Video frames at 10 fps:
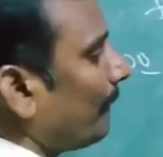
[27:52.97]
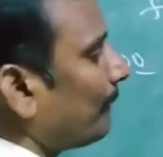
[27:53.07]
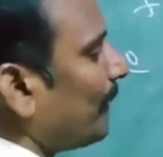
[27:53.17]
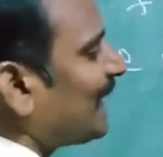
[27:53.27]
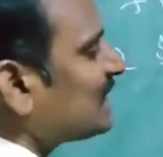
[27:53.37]

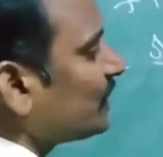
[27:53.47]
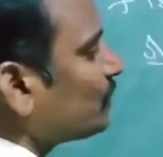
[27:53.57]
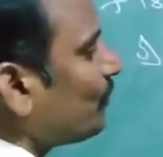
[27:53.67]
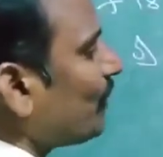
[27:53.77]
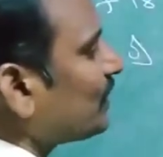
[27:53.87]

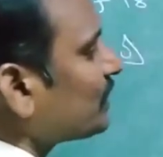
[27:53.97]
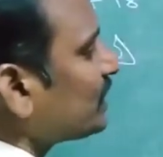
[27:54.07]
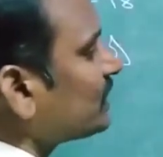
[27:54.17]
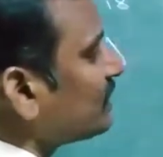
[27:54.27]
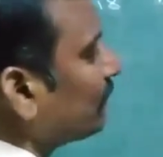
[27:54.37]
Bisective
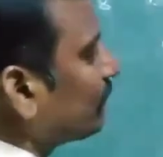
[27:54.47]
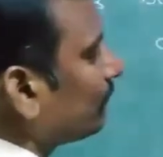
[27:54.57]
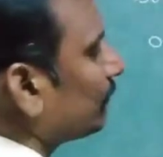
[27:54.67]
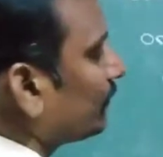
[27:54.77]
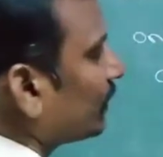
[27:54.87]
functions
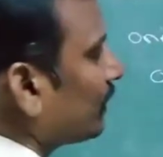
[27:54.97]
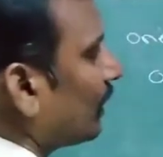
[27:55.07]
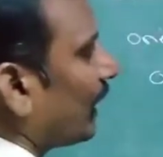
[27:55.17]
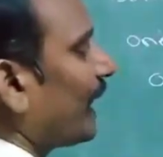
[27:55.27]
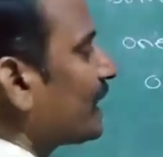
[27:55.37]

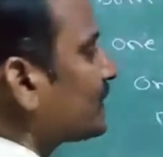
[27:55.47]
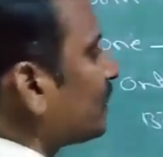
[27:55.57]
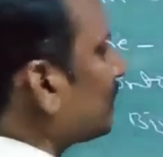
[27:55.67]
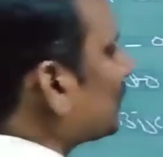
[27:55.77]
is